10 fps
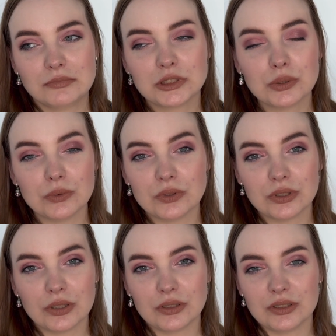good
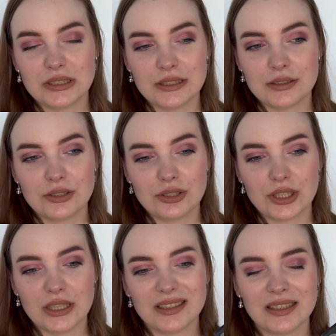on this
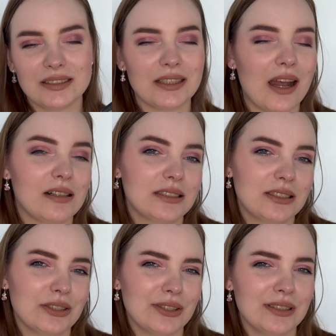shade, and
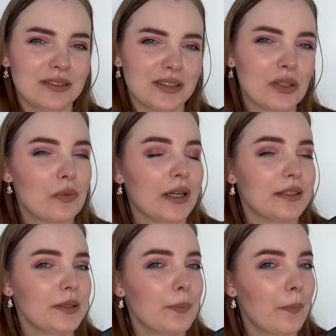also it's
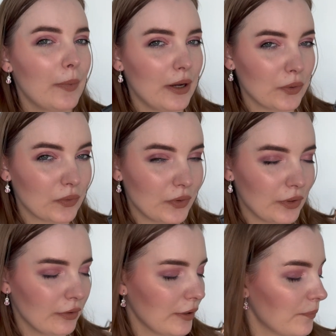quite
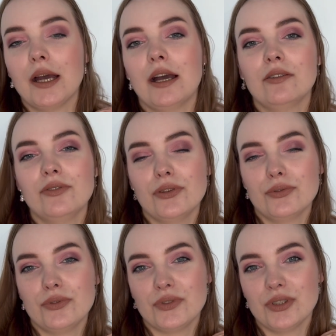powdery. I've
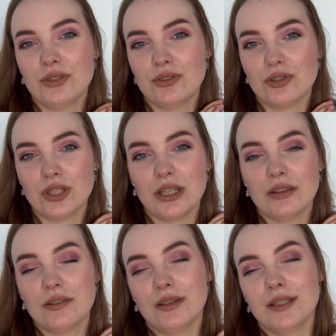used this
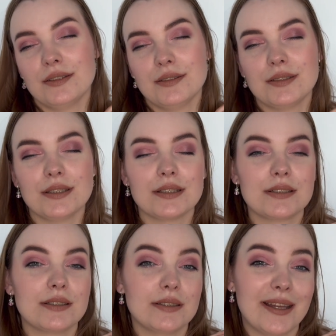shade
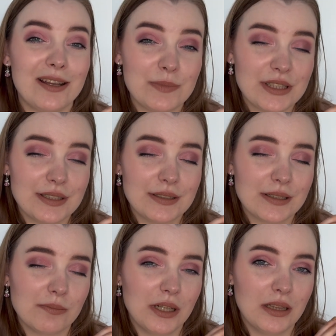26 times
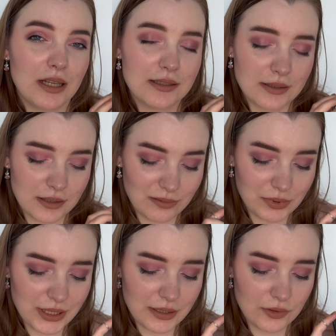since my last
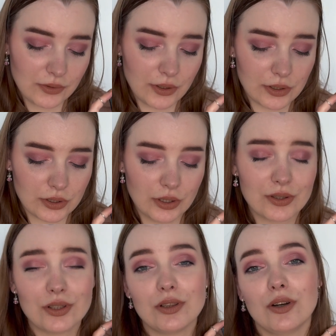update for a
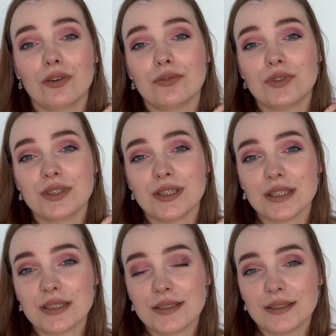total of
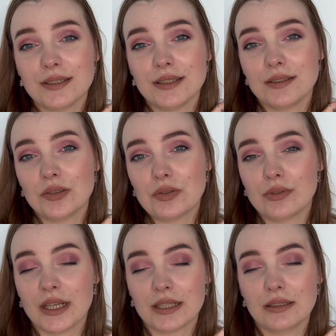60
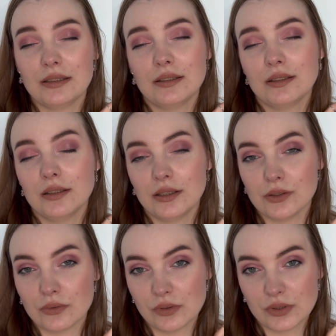tracked
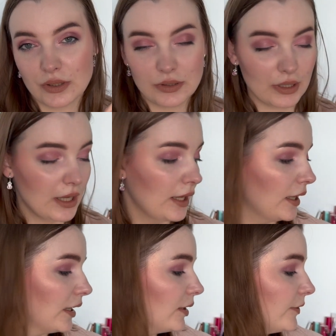uses,
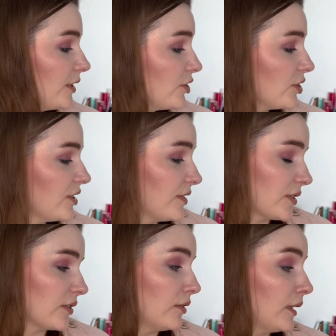which is
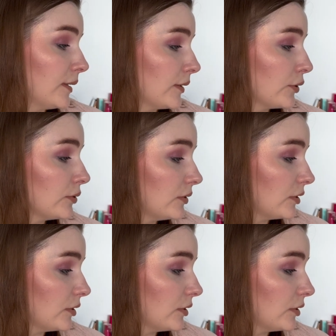quite good.